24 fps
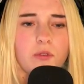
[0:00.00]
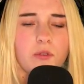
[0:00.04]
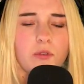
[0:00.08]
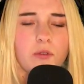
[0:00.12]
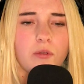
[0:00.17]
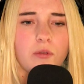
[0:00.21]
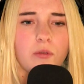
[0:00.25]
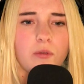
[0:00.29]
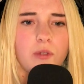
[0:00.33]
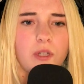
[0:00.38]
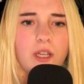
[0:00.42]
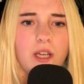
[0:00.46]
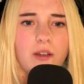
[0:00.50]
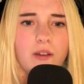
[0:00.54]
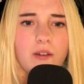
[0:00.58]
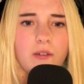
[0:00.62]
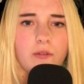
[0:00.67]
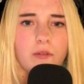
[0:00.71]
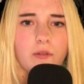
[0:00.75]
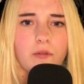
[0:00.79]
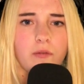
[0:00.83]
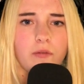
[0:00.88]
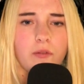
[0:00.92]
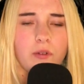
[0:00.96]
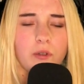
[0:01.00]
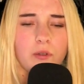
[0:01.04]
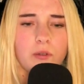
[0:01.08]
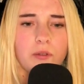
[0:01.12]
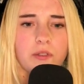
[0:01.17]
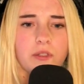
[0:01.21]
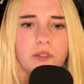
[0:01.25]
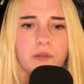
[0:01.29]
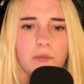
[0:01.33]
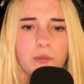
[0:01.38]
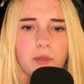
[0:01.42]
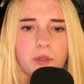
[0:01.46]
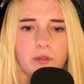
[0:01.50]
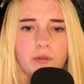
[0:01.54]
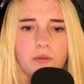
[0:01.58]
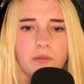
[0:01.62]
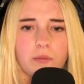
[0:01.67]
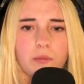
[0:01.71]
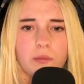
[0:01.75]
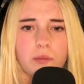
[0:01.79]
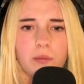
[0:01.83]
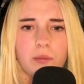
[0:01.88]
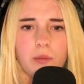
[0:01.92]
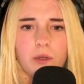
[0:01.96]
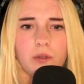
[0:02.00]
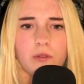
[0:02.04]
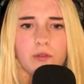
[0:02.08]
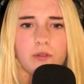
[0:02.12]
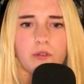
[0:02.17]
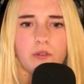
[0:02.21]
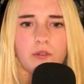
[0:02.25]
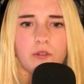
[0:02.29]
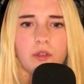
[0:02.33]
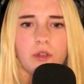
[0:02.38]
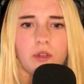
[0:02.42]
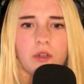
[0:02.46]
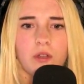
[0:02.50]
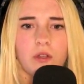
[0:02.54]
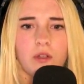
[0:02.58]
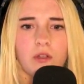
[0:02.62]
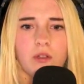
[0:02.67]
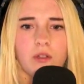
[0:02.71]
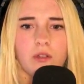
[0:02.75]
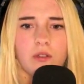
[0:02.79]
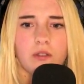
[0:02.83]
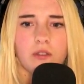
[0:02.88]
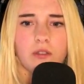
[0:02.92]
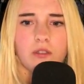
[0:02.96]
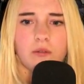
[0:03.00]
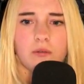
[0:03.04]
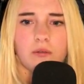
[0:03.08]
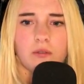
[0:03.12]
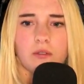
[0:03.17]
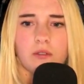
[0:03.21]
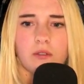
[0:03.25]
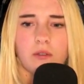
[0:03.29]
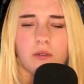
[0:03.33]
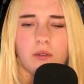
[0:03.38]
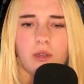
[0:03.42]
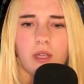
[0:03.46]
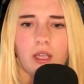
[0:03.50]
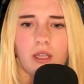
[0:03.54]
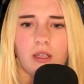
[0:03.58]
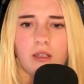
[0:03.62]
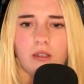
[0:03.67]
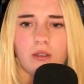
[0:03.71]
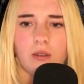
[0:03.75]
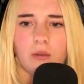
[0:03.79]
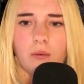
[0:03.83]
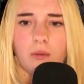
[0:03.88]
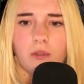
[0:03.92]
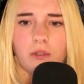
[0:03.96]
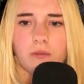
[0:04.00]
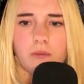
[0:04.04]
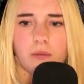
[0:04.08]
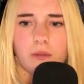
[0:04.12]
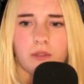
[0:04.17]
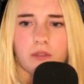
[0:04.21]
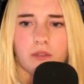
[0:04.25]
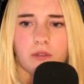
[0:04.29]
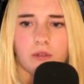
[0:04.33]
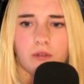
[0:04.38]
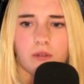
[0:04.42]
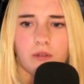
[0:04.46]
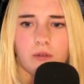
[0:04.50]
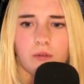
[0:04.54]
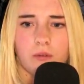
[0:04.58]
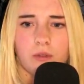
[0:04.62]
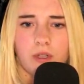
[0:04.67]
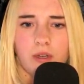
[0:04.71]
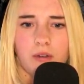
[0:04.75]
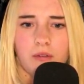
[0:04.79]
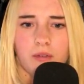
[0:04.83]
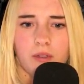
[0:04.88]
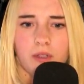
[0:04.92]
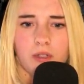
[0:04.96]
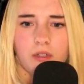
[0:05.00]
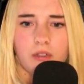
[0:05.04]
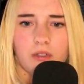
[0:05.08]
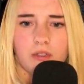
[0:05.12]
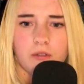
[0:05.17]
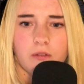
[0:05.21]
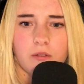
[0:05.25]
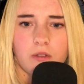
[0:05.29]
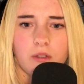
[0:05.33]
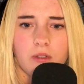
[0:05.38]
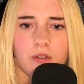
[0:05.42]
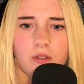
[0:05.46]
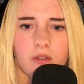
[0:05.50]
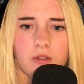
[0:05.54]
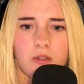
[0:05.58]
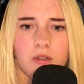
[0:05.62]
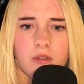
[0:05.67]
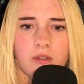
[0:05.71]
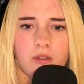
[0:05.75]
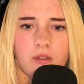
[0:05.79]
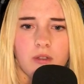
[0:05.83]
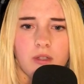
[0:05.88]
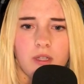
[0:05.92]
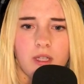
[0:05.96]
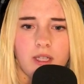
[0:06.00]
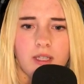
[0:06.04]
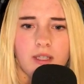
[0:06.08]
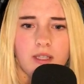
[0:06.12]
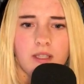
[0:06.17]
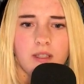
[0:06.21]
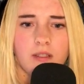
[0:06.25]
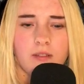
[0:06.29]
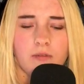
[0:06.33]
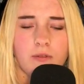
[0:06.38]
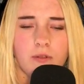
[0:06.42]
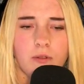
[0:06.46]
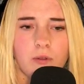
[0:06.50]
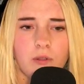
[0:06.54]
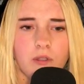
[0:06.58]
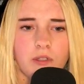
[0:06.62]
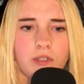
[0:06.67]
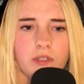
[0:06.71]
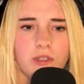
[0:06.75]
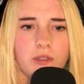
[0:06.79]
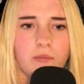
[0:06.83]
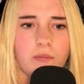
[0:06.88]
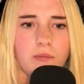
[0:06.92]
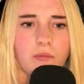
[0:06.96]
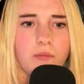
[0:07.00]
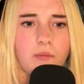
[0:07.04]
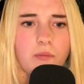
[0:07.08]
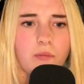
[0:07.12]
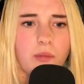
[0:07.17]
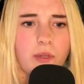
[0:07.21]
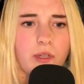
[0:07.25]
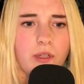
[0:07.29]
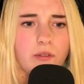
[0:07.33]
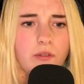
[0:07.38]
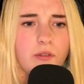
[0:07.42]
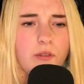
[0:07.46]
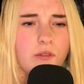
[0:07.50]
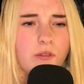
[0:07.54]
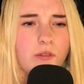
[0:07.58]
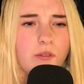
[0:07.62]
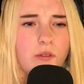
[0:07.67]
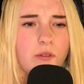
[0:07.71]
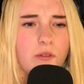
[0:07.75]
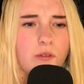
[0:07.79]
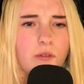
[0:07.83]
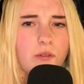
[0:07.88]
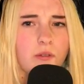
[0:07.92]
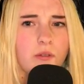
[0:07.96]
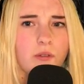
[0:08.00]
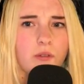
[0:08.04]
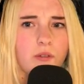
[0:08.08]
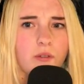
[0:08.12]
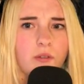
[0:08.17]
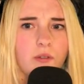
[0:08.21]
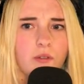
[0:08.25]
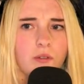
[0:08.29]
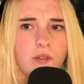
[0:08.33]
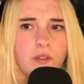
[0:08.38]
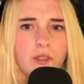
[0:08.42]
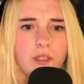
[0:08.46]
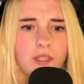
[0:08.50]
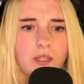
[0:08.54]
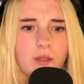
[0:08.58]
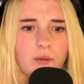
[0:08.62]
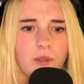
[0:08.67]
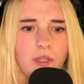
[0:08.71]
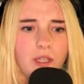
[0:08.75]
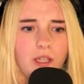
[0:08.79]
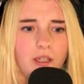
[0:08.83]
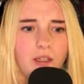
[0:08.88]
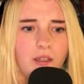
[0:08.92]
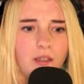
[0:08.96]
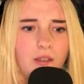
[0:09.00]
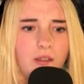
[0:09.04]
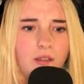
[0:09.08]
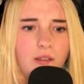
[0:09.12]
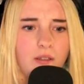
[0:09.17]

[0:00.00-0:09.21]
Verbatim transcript: to do that from Flourish and Blotts. So, okay, we're supposed to do that first. Is this Flourish and Blotts? Down here?